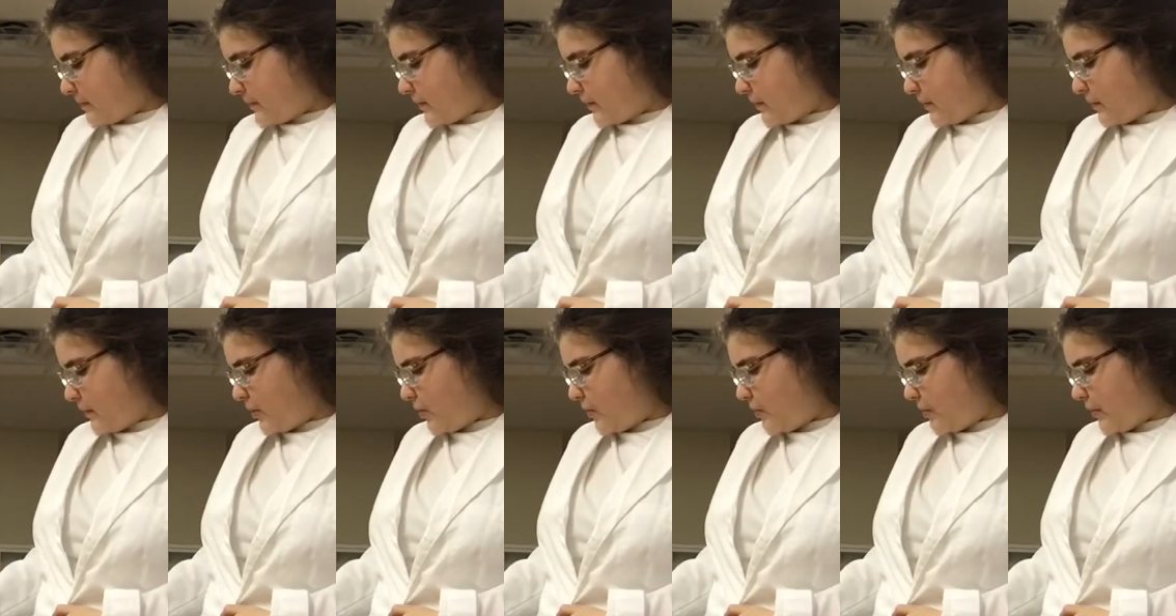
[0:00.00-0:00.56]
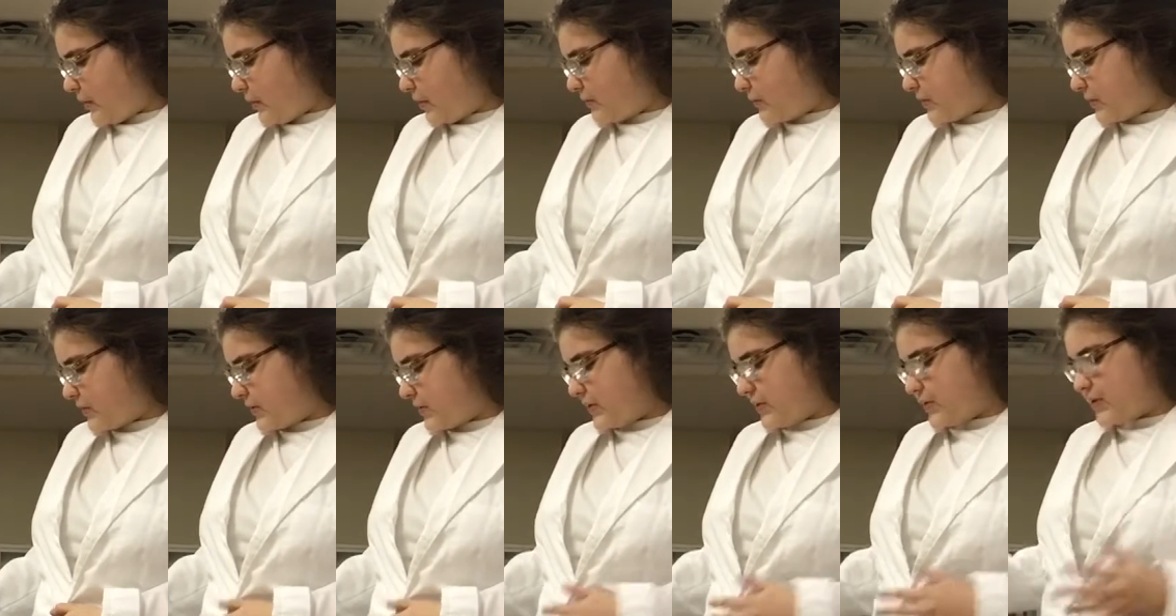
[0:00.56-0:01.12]
The male
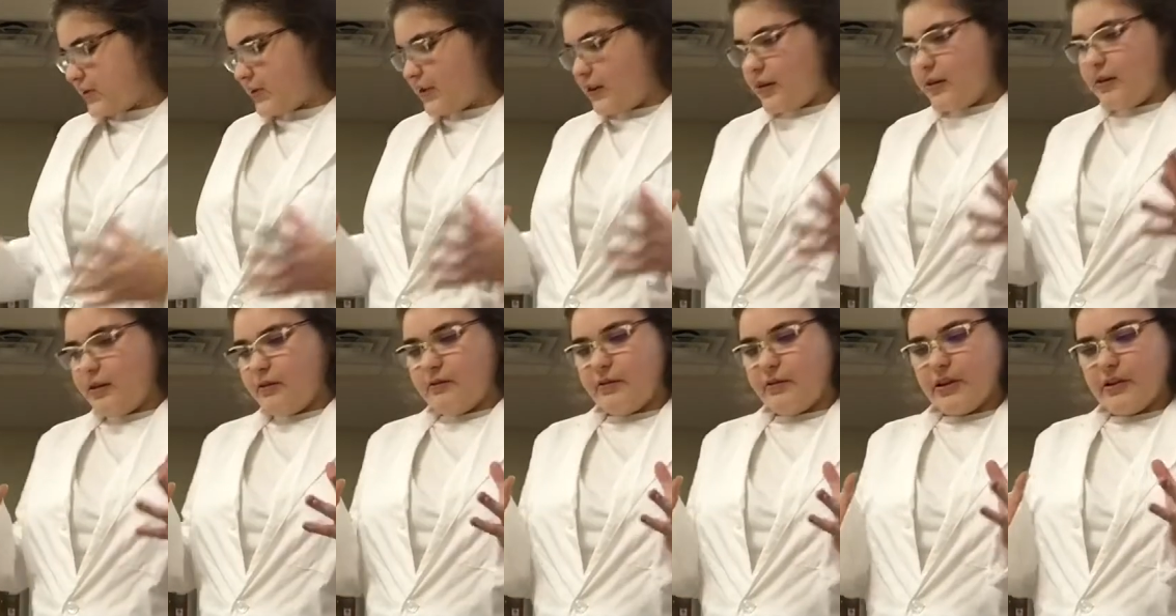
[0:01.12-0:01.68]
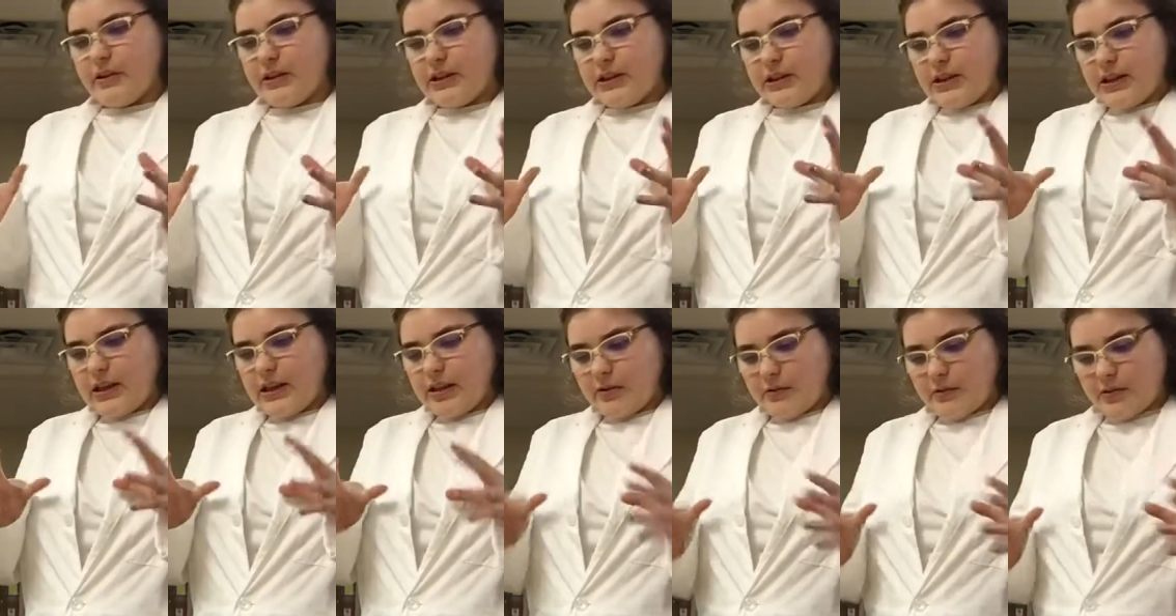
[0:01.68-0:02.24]
pelvis is very
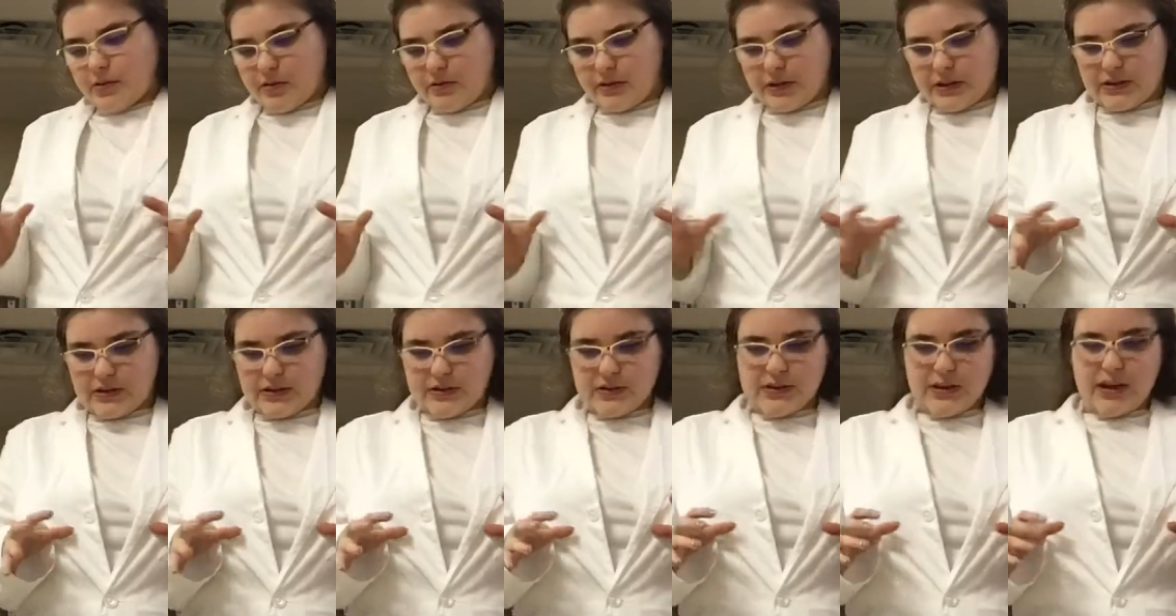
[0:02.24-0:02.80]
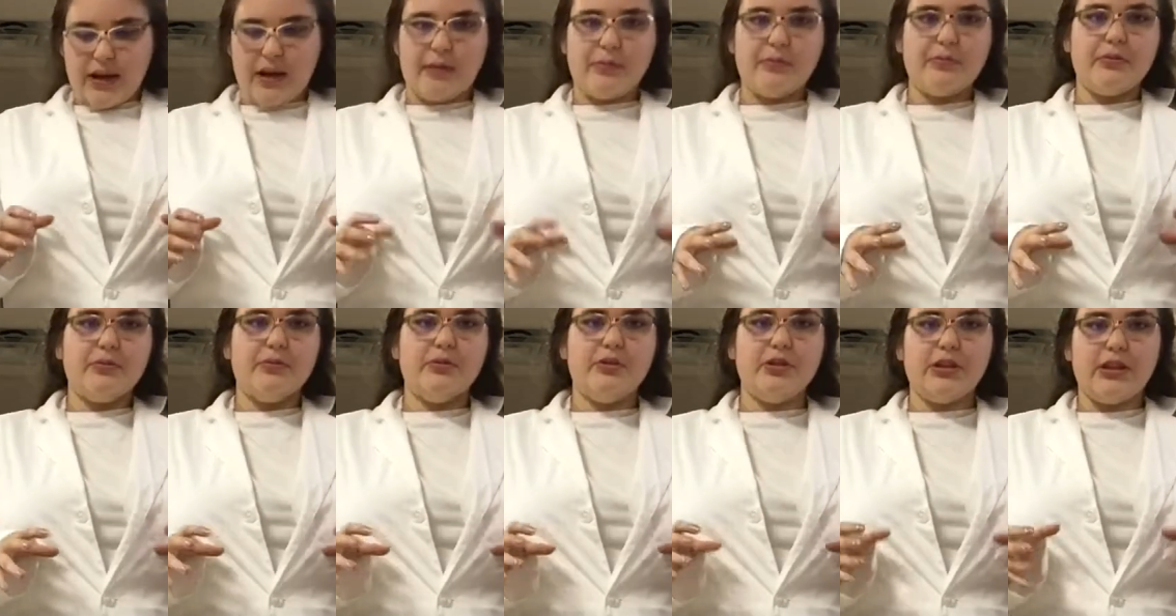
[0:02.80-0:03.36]
narrow at the top,
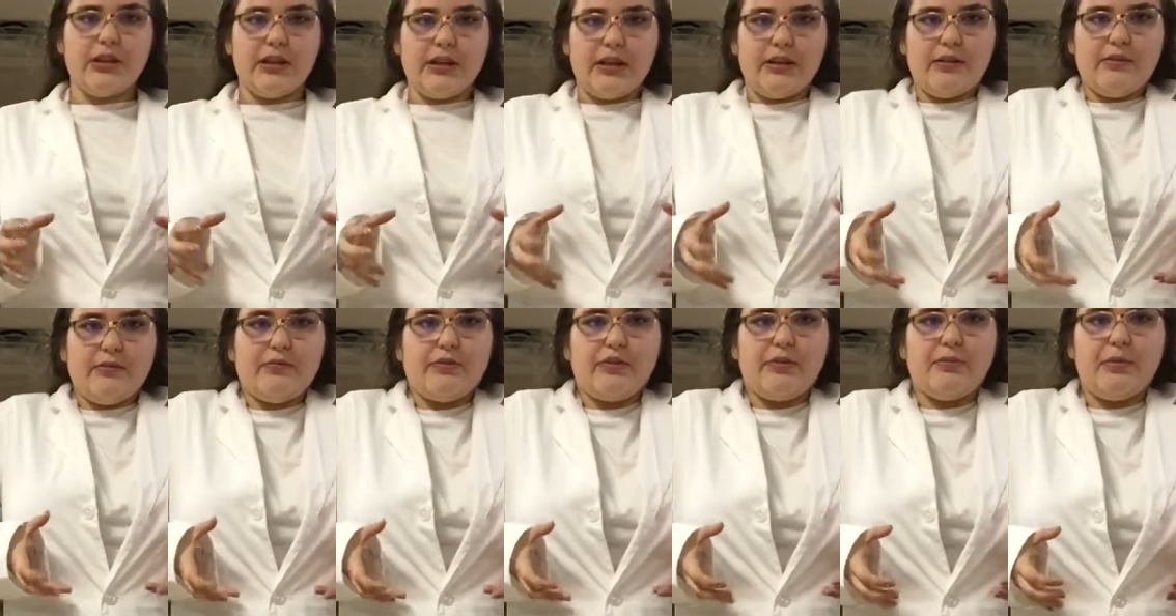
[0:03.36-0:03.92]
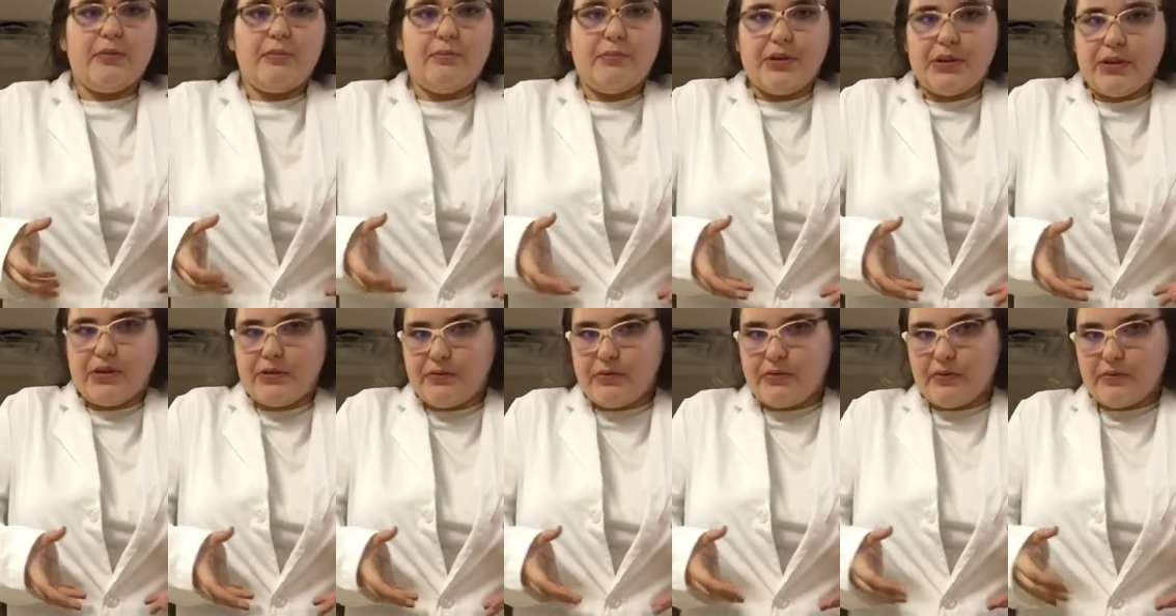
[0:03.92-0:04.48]
looking at it from
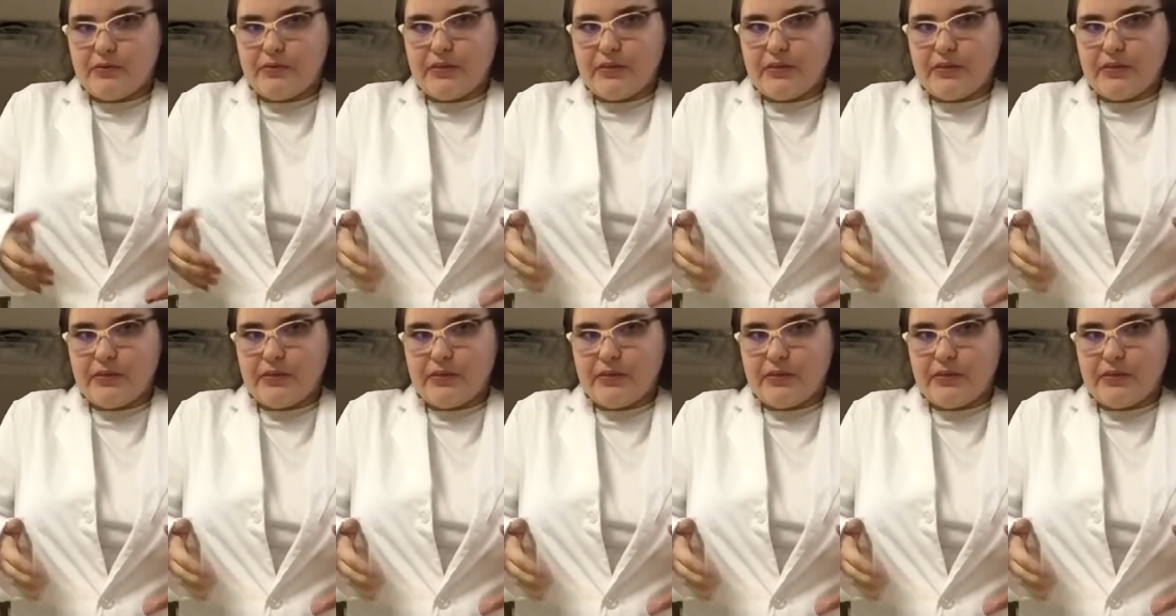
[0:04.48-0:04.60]
above.